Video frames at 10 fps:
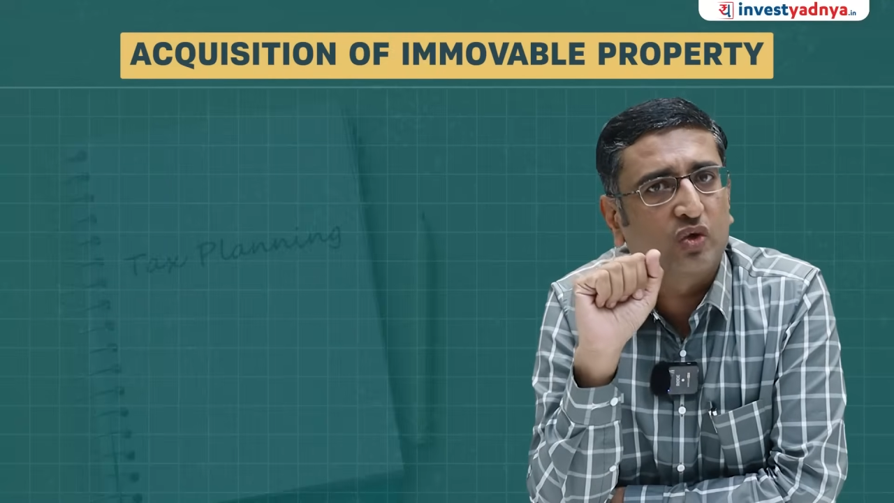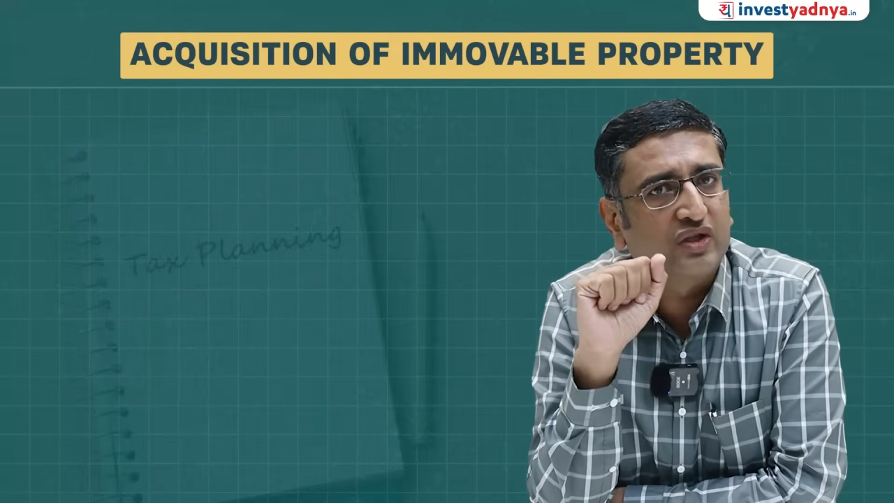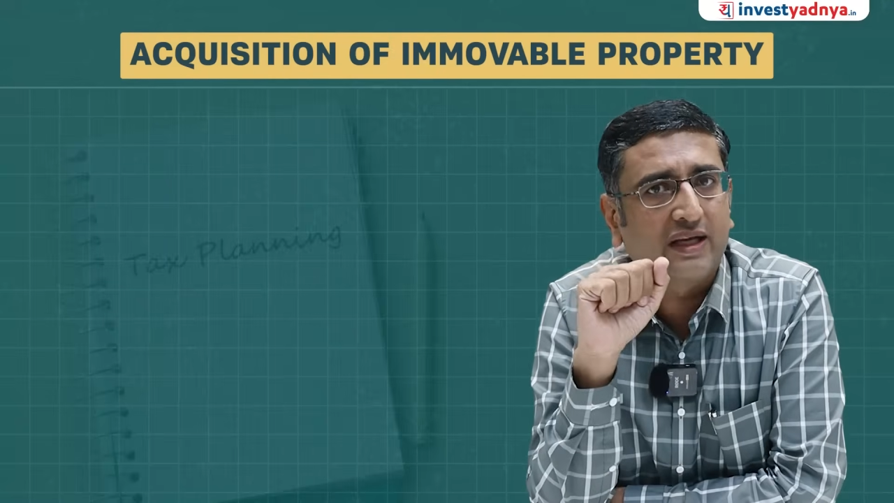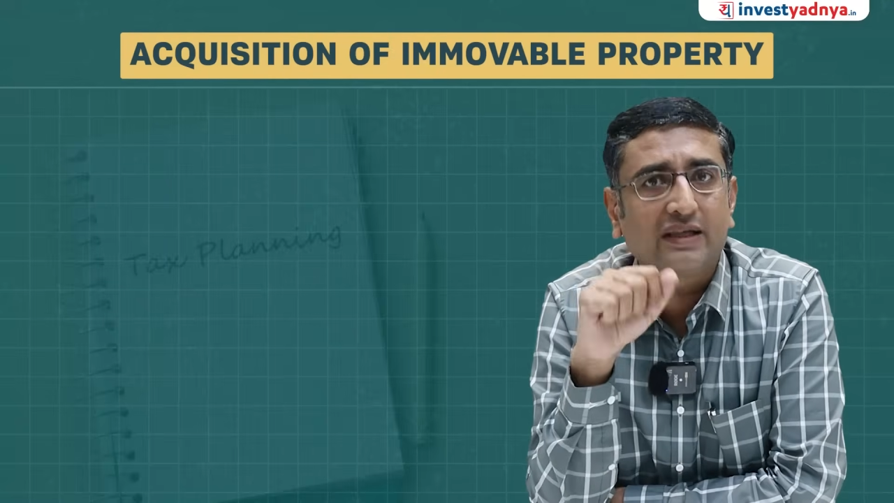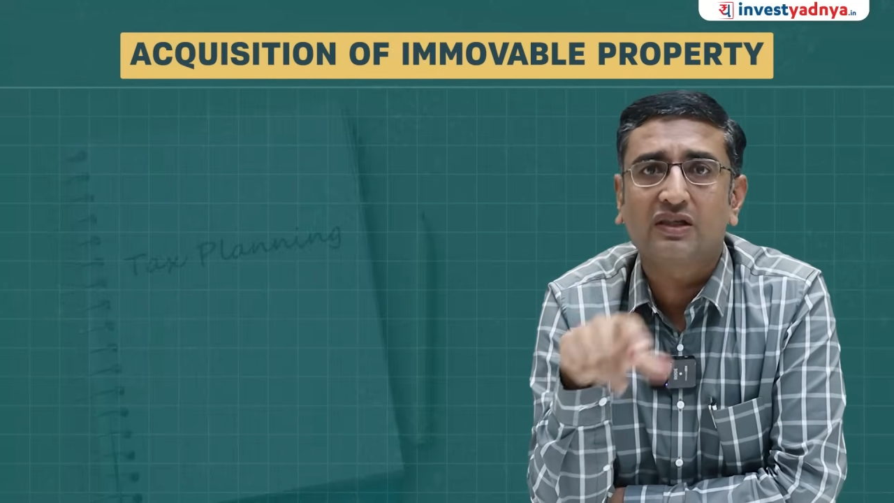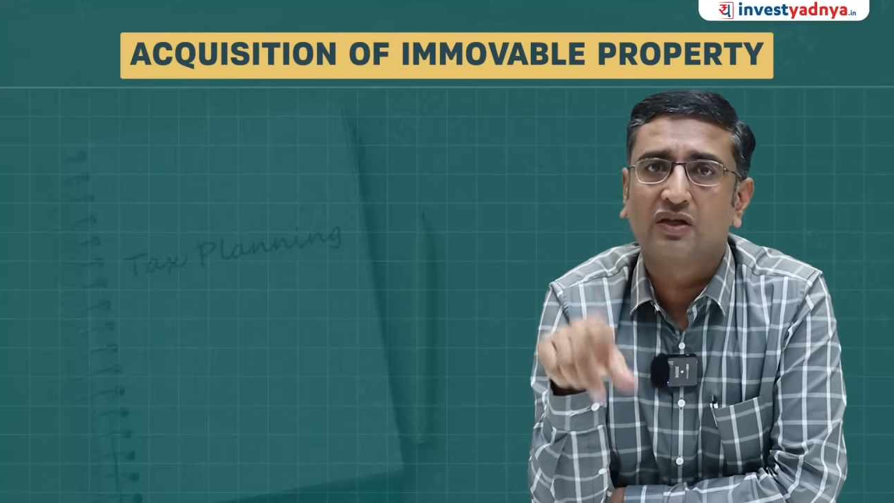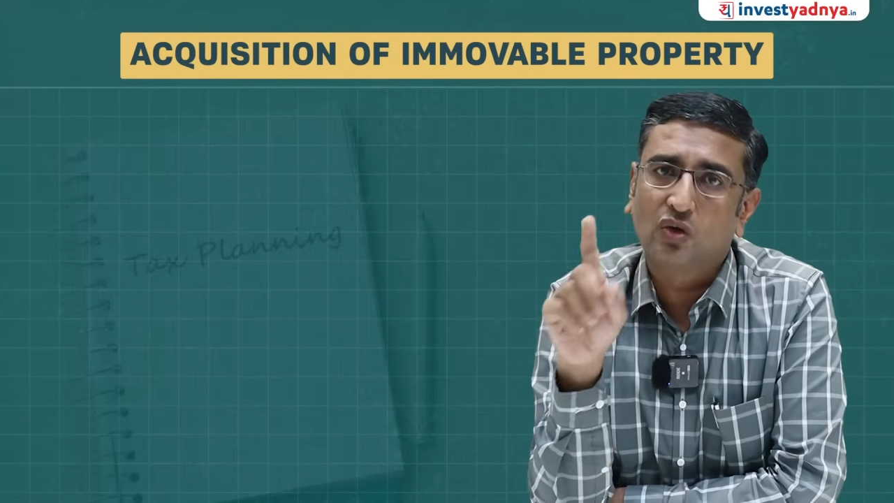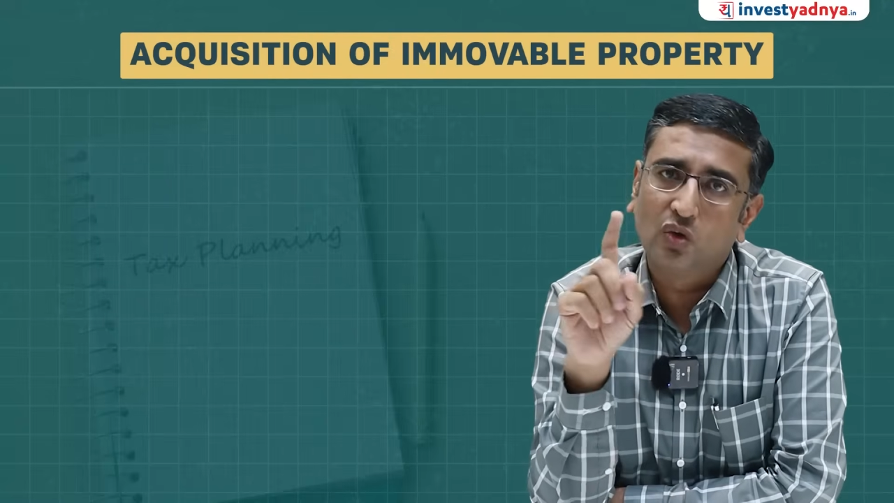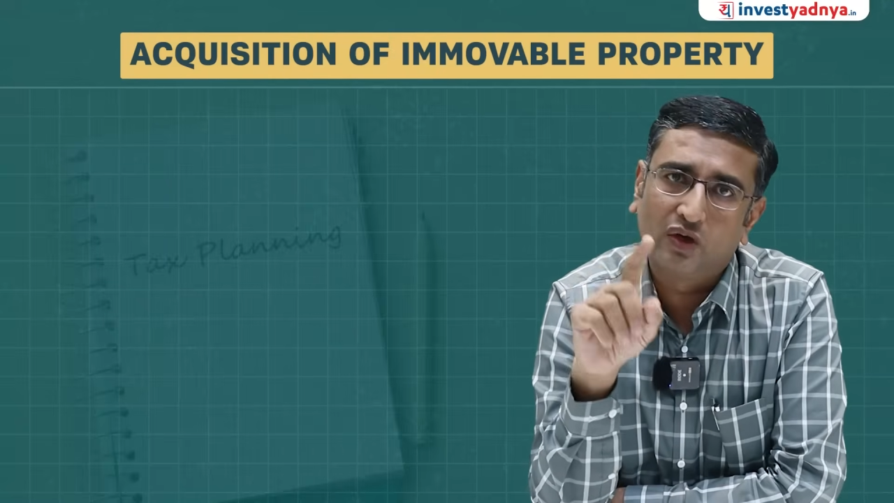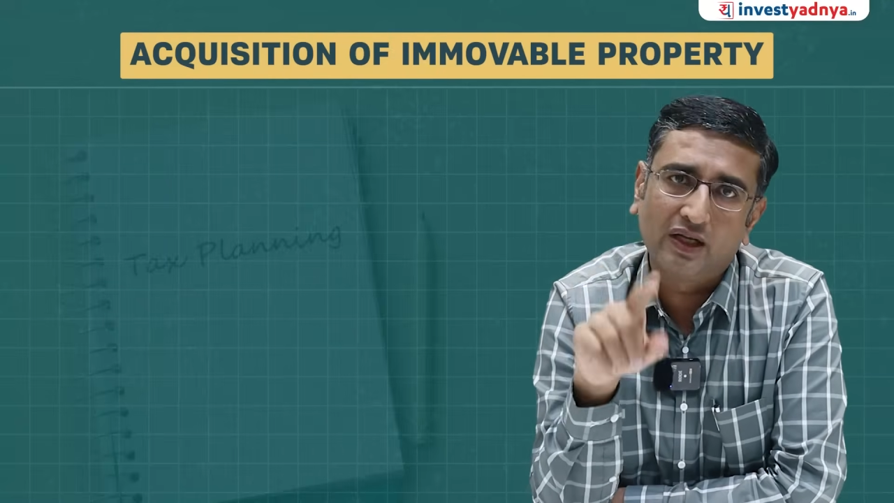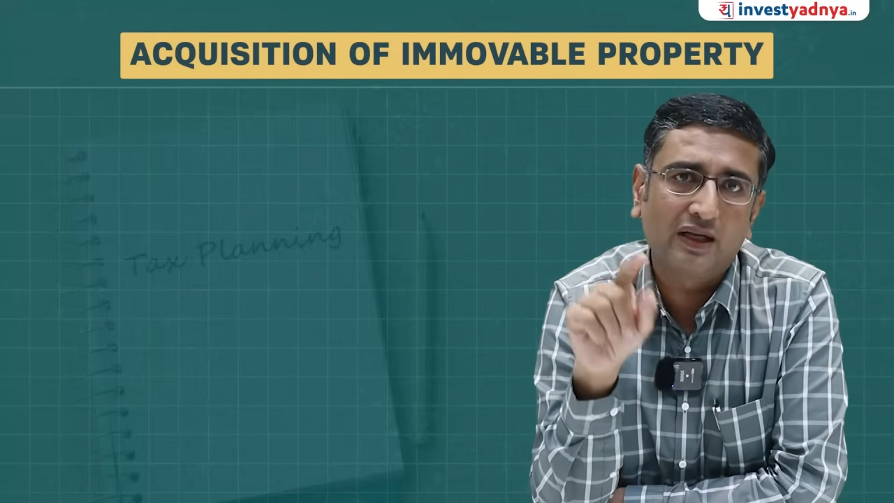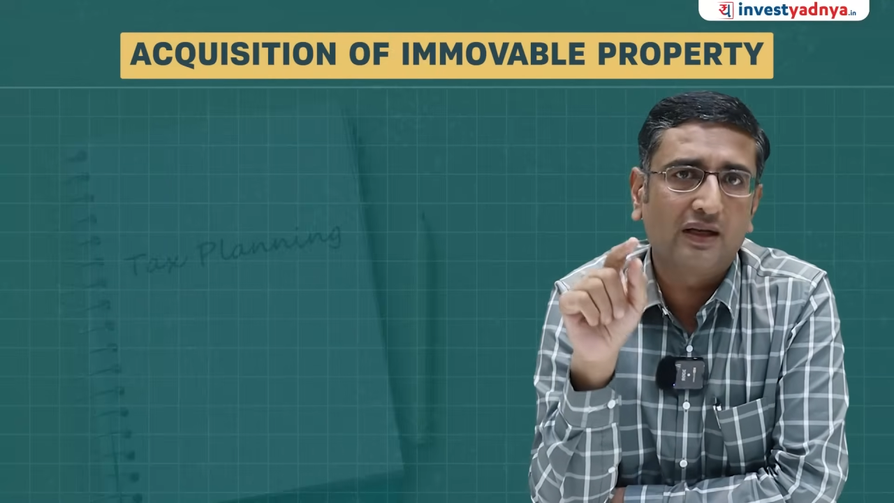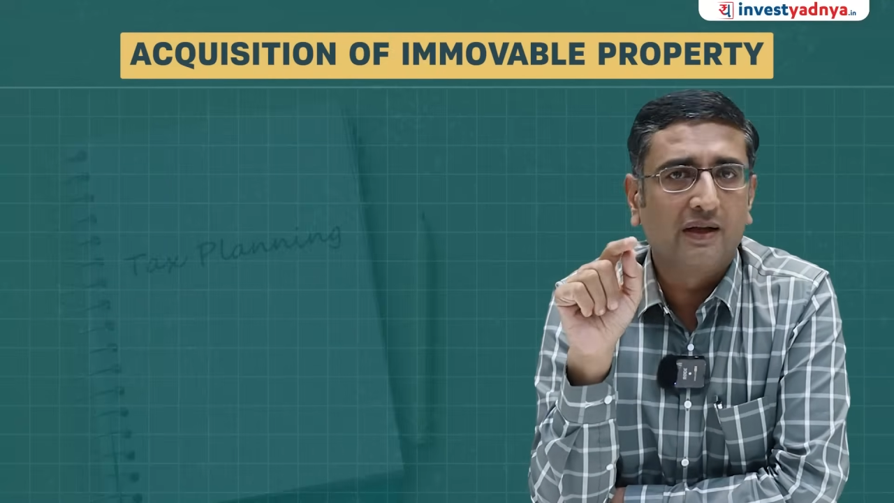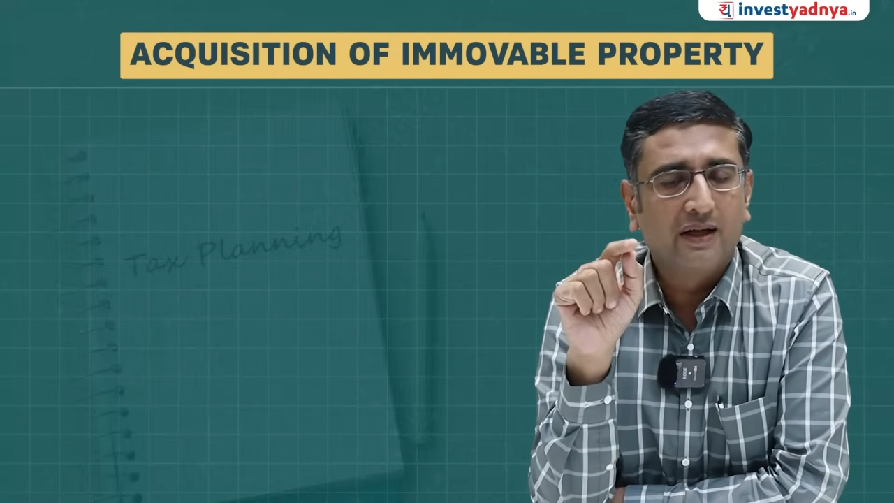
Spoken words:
OCIs to deal